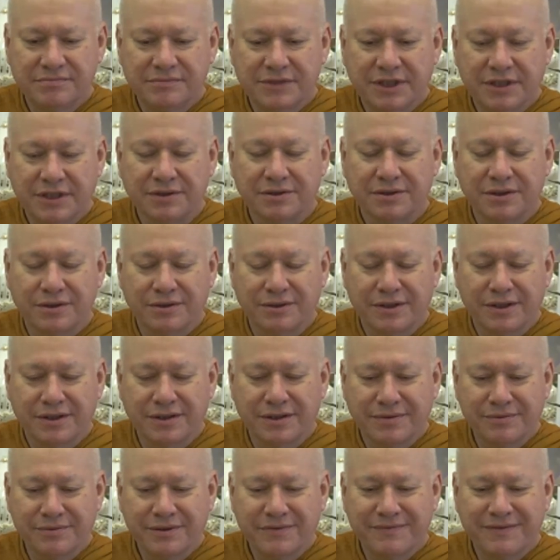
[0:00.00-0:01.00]
Sorry,
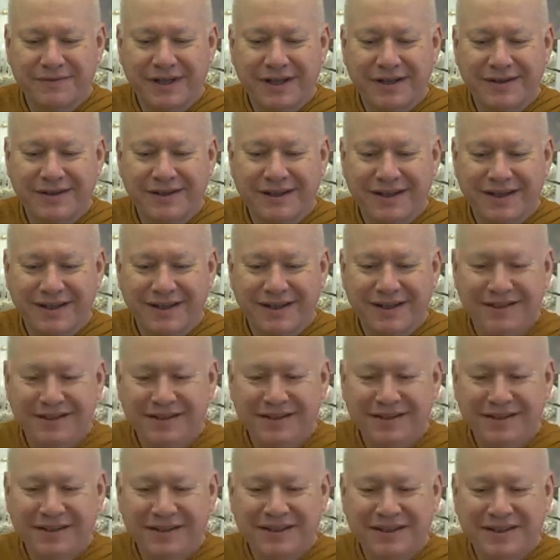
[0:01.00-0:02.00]
you've done that.
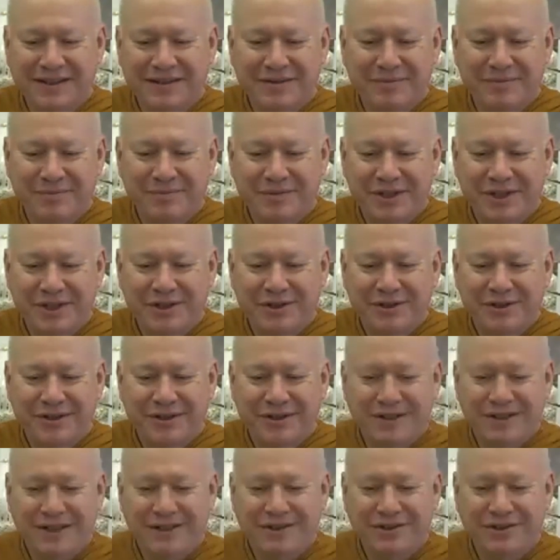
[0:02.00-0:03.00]
Bring your
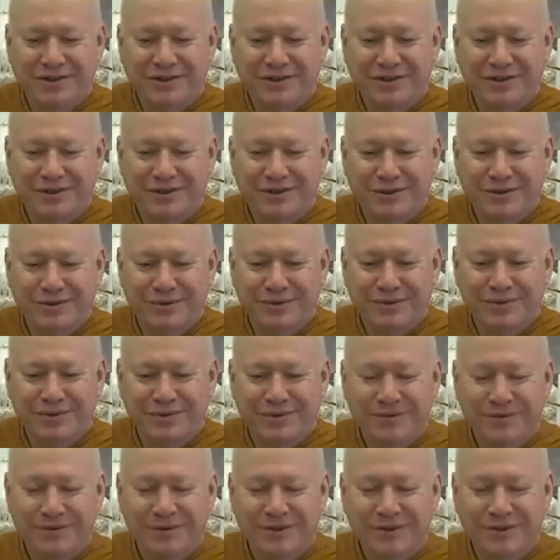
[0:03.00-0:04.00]
attention to
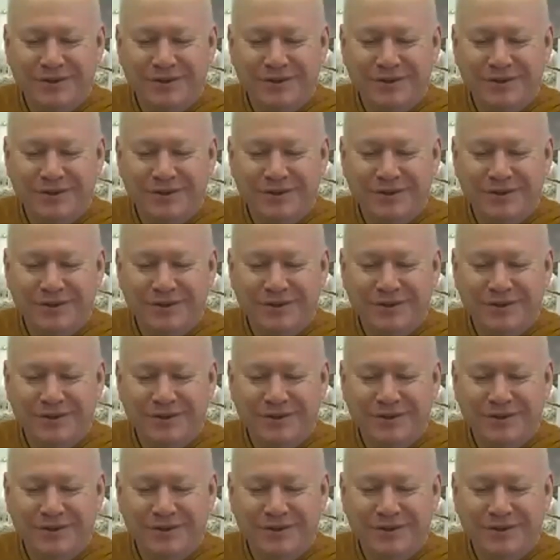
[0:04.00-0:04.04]
the